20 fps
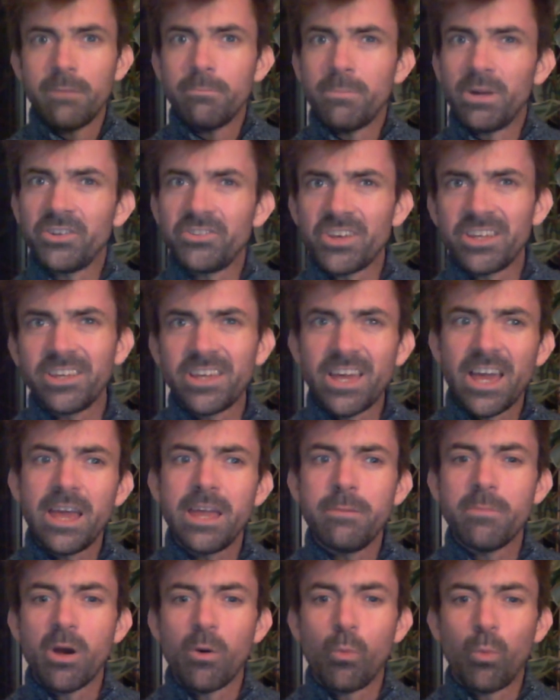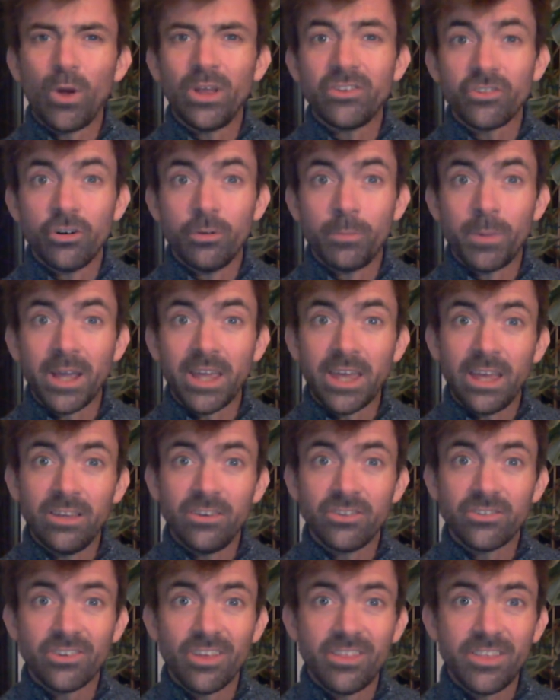My second game went up
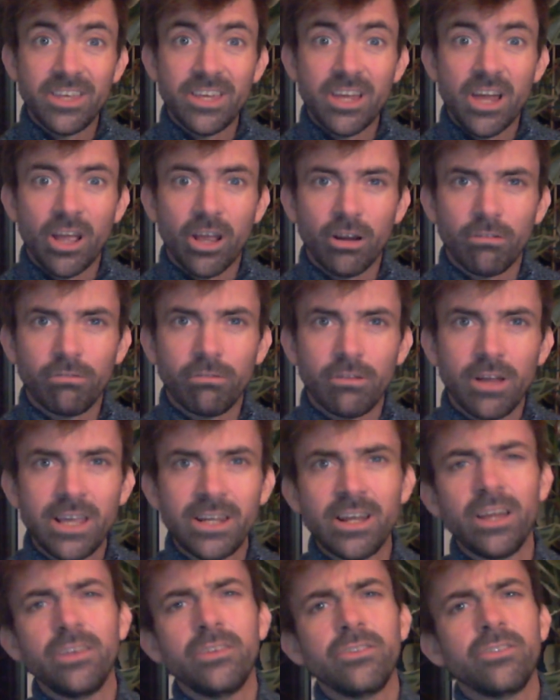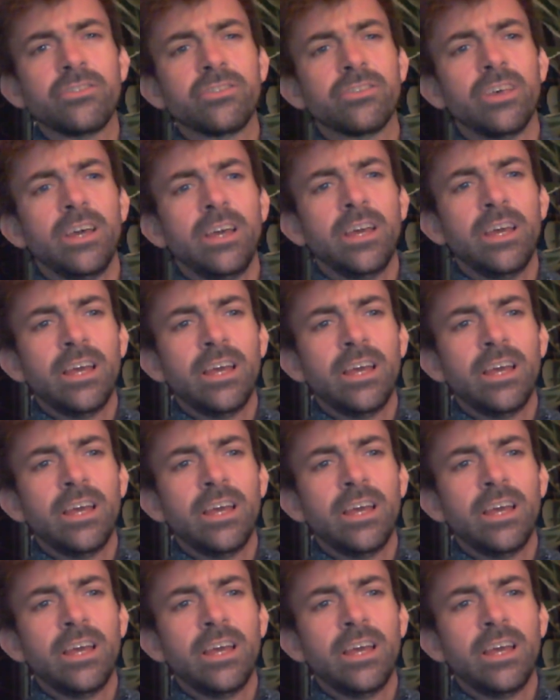against the Grey Knights.